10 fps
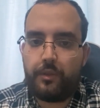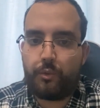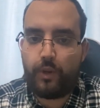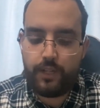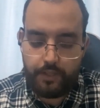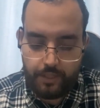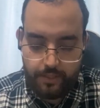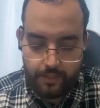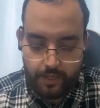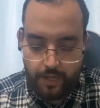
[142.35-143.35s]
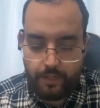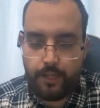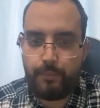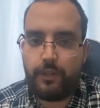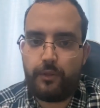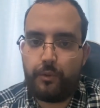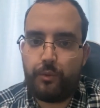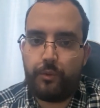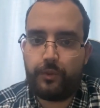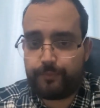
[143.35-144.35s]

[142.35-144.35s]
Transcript: quality and animation tools.